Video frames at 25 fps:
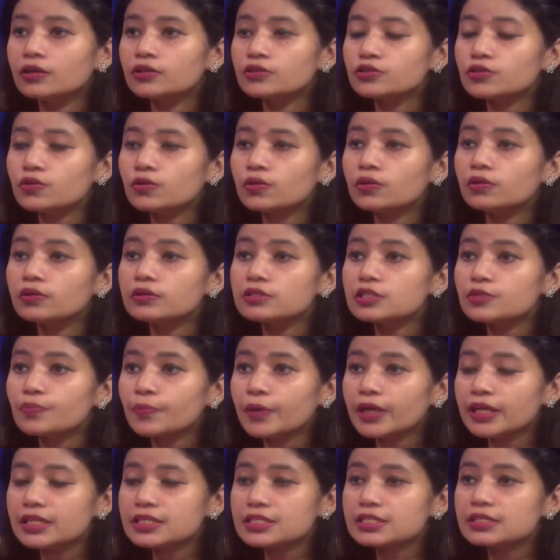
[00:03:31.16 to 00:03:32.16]
So,
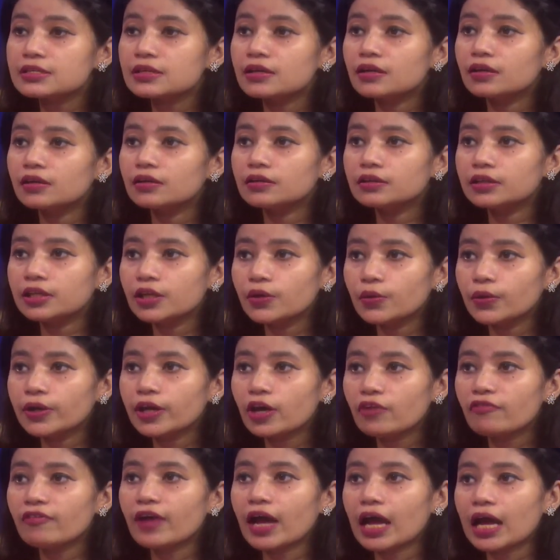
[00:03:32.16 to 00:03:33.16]
Smith's
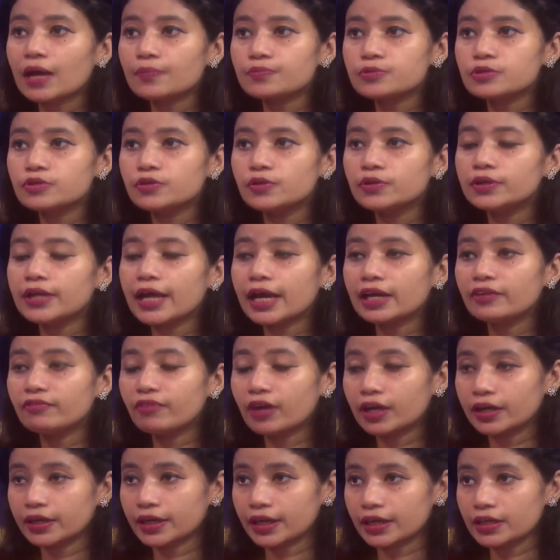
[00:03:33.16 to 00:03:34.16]
theory of absolute
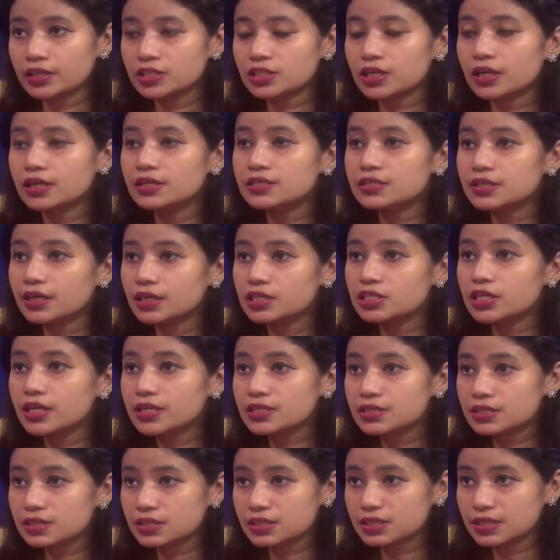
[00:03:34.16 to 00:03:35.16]
advantage
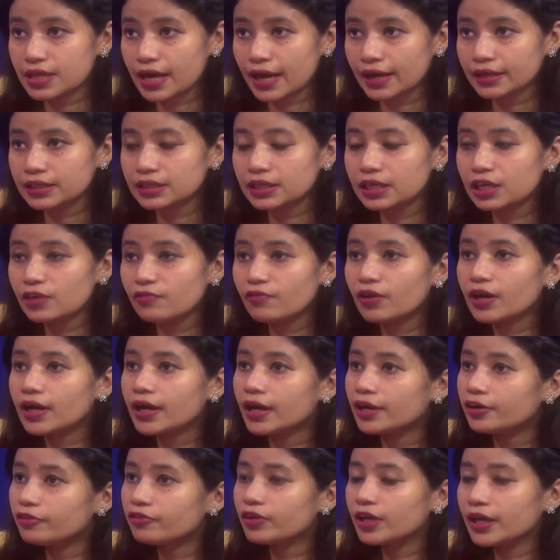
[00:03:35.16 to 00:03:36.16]
suggests that if a
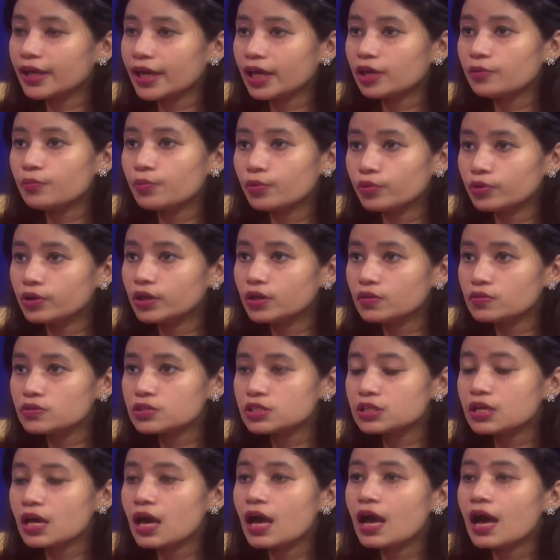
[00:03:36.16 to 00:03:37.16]
country can
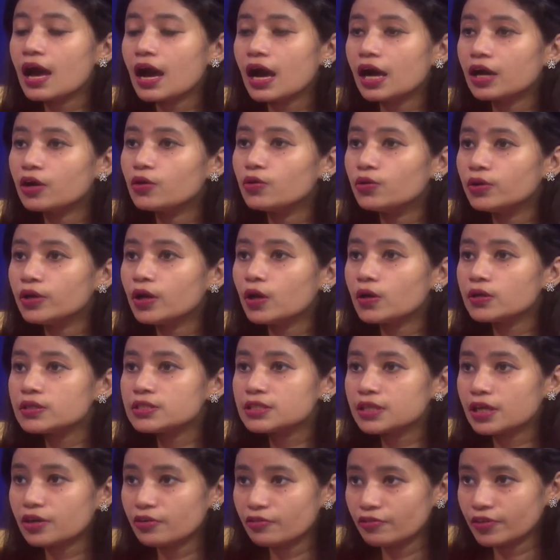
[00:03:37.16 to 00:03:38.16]
produce a good or
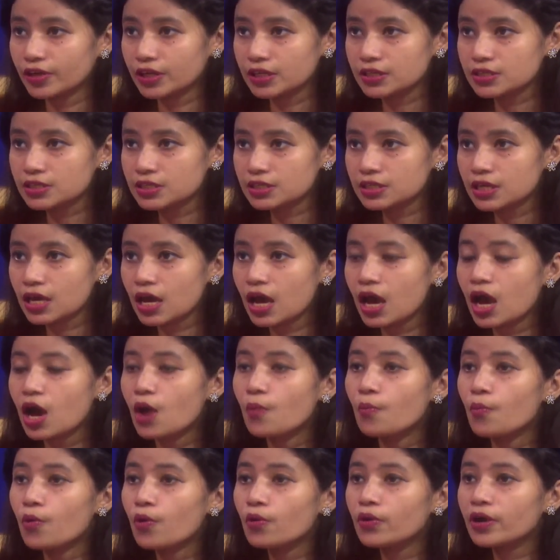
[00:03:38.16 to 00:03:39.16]
service
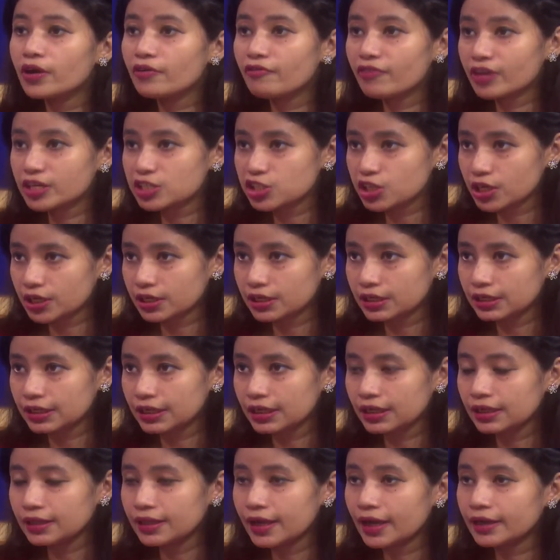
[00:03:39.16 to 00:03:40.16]
more
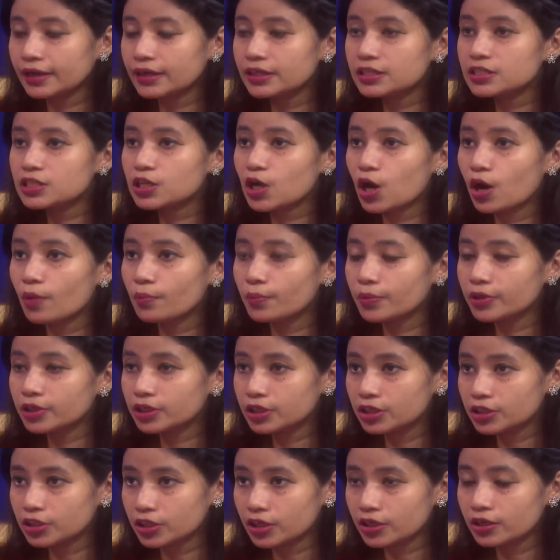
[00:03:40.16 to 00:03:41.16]
efficiently than its
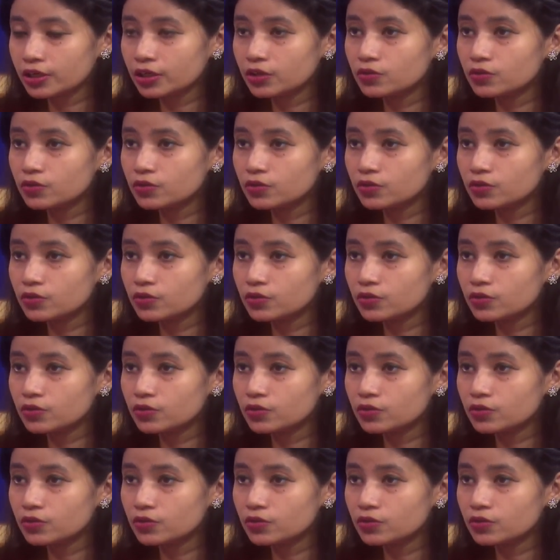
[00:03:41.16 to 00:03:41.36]
competitor